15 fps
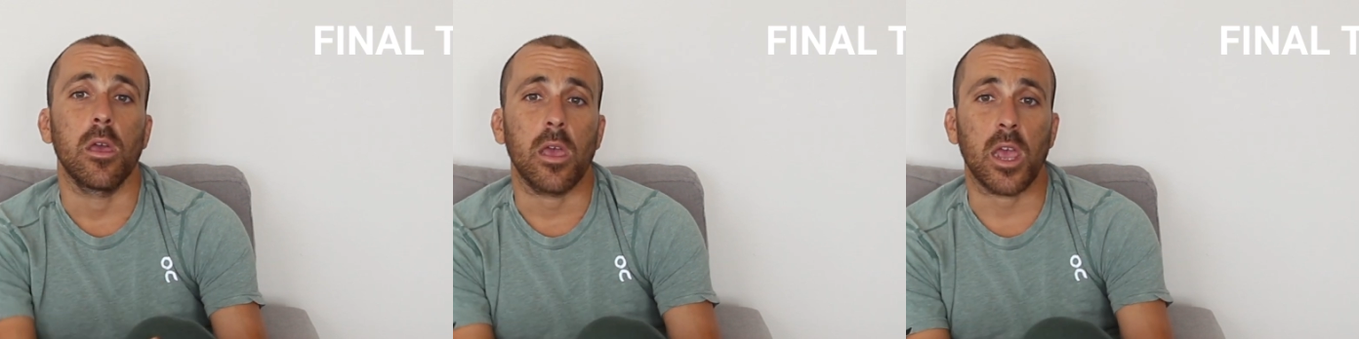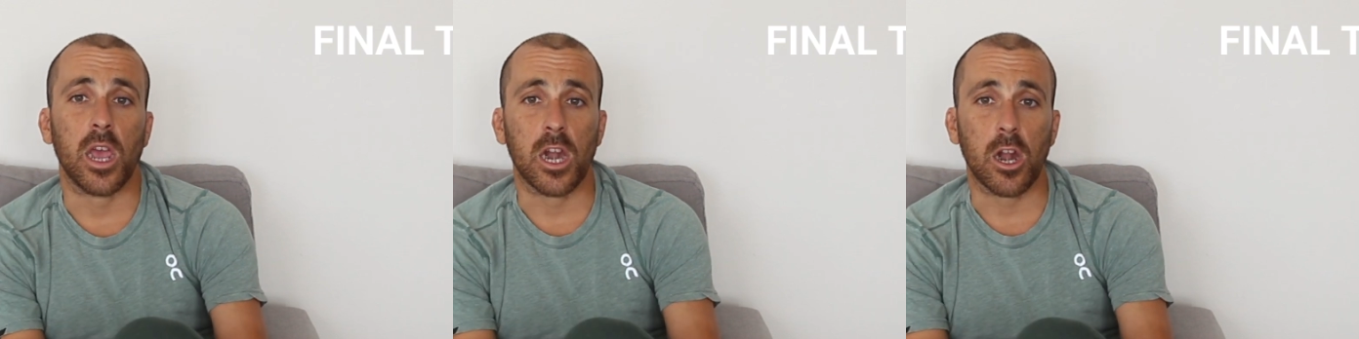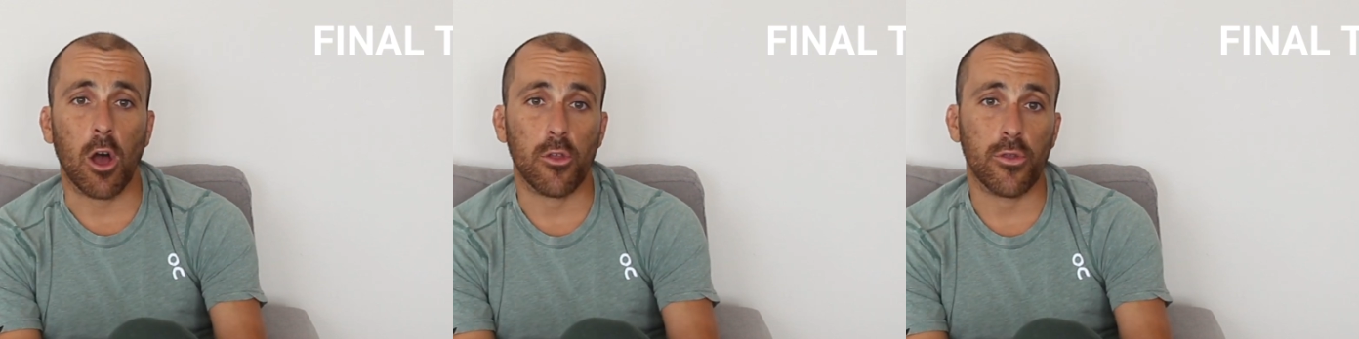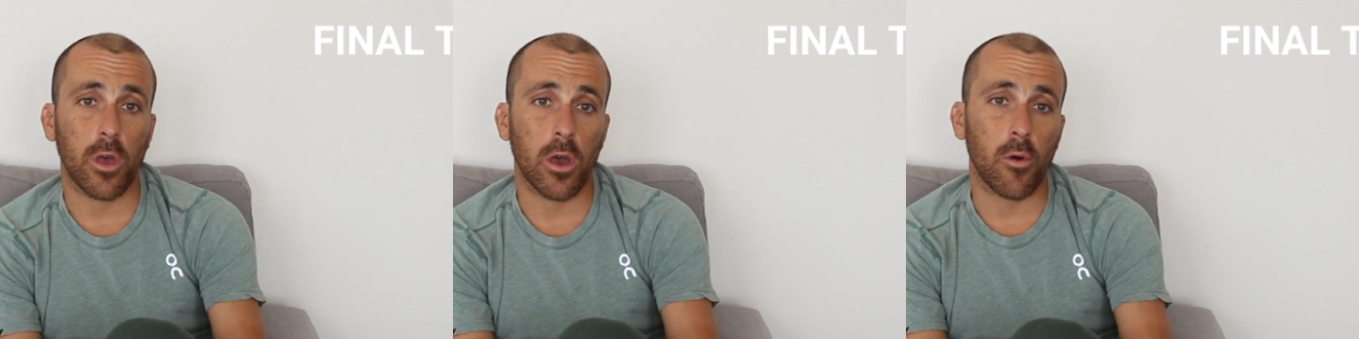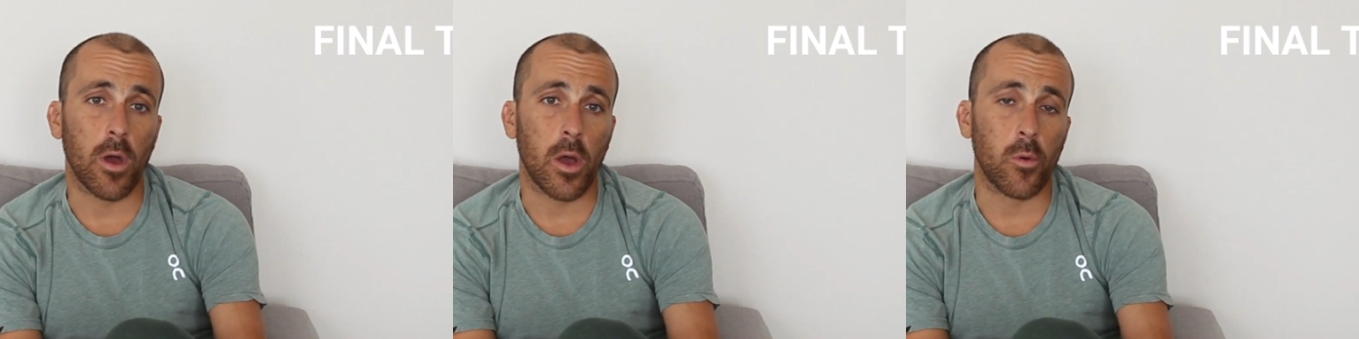And
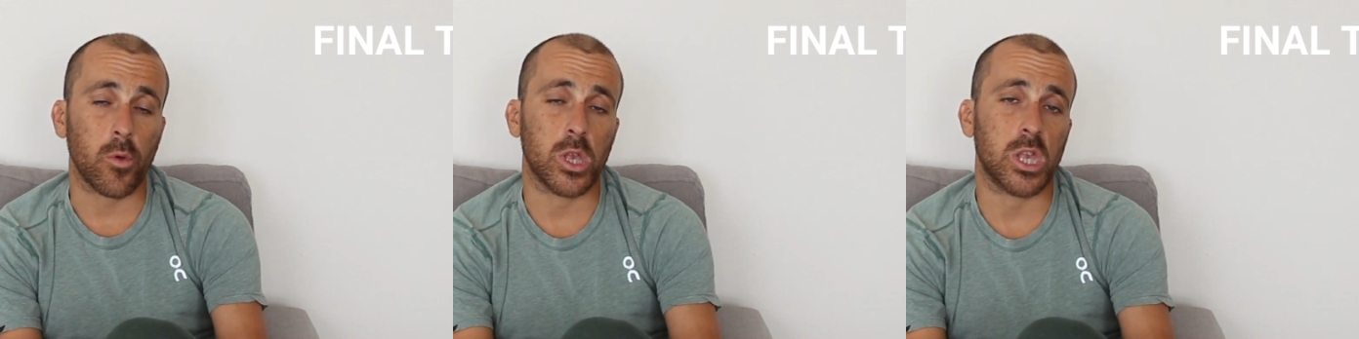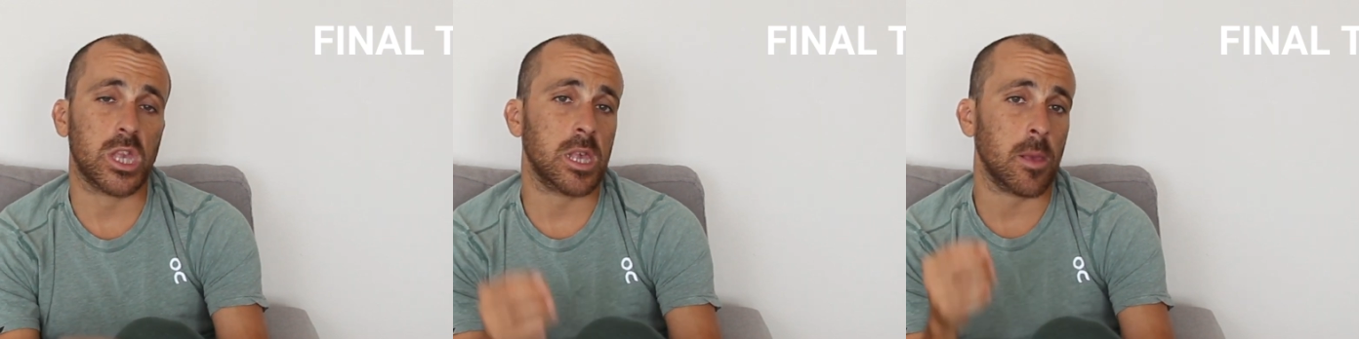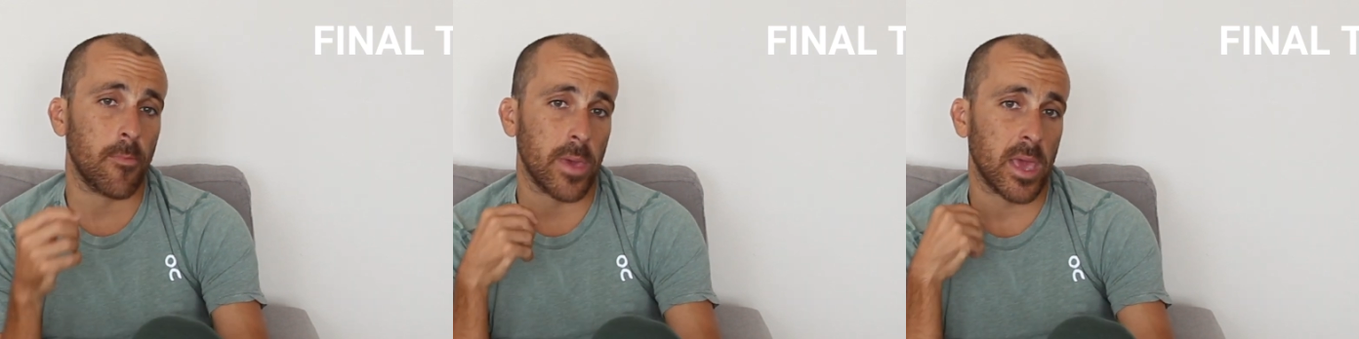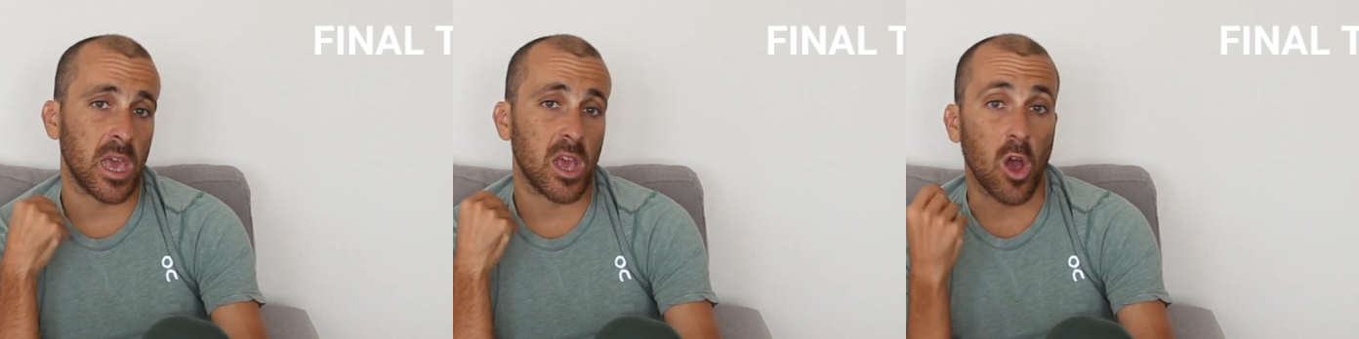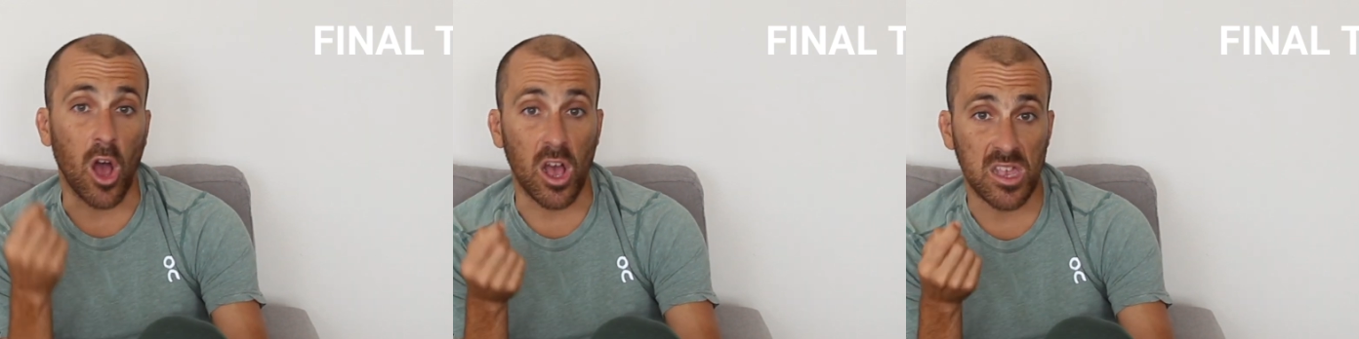although I was
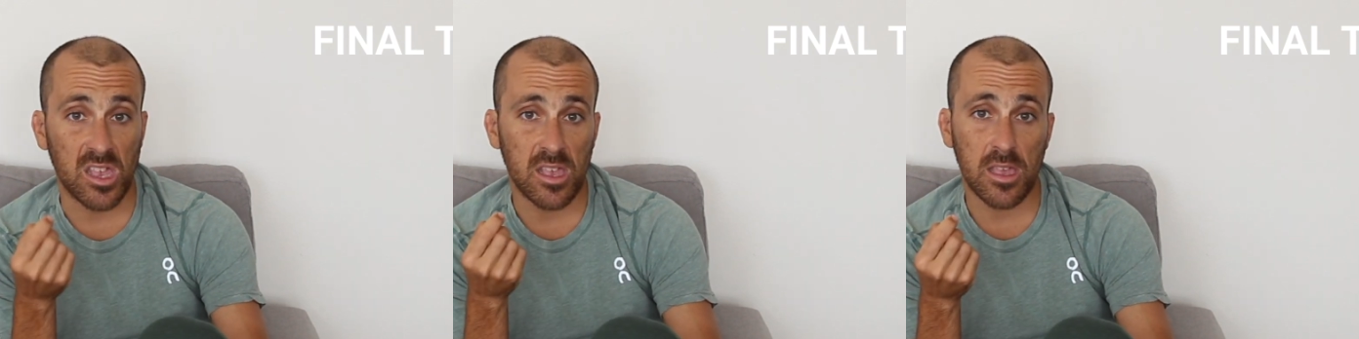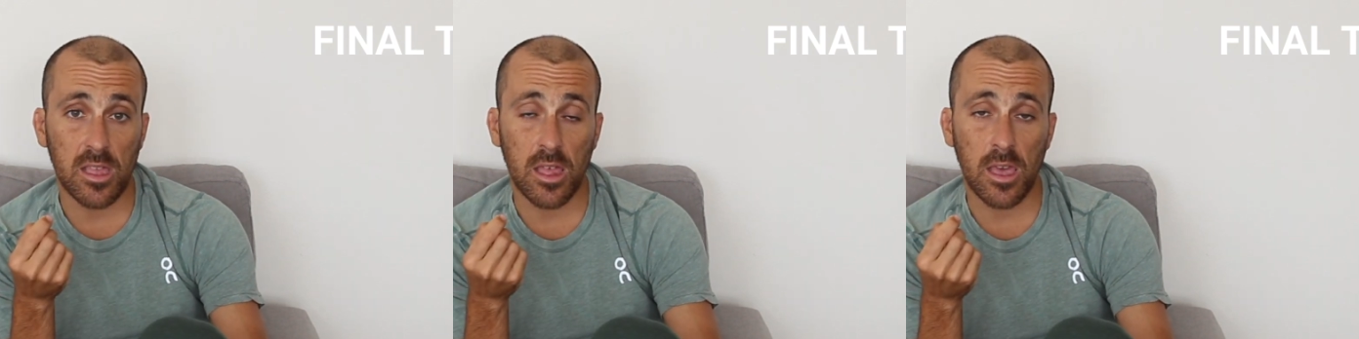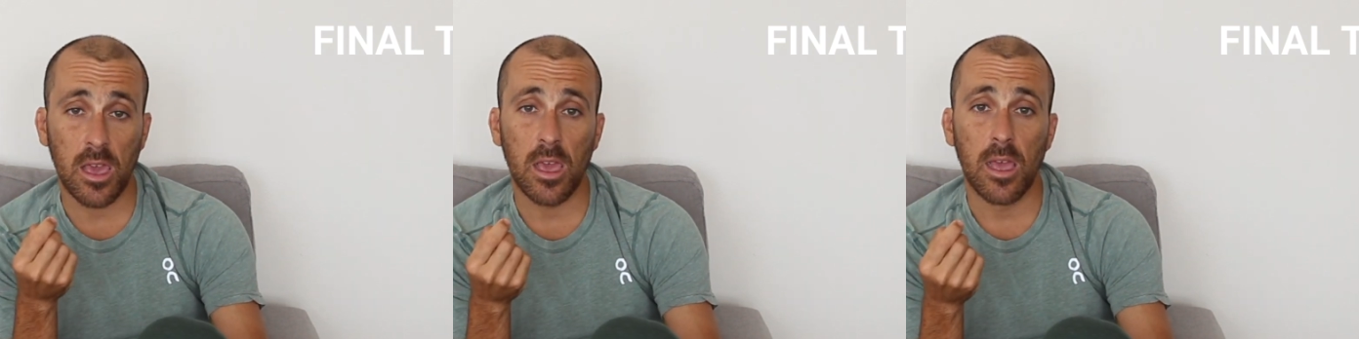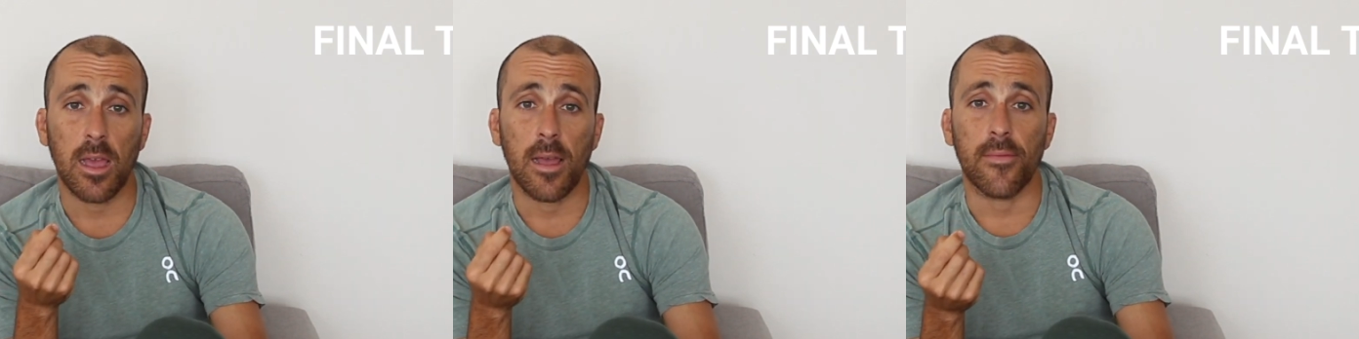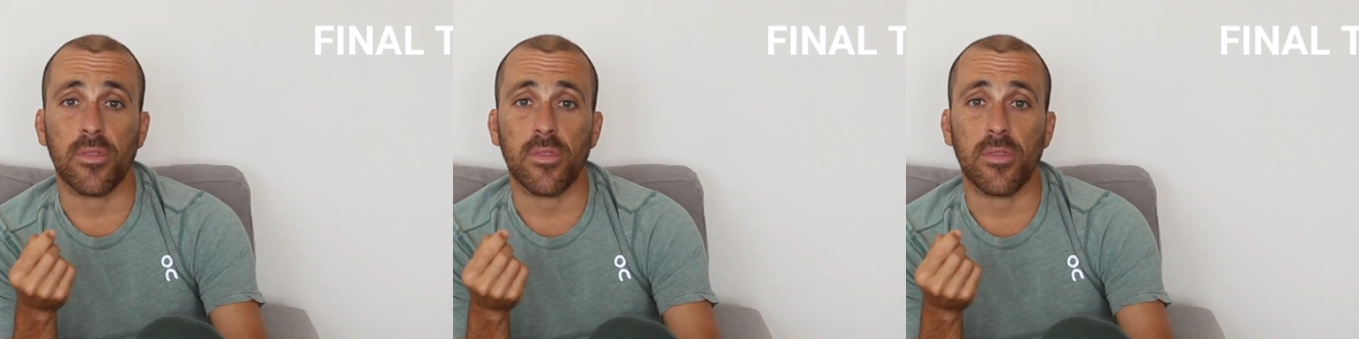sipping constantly,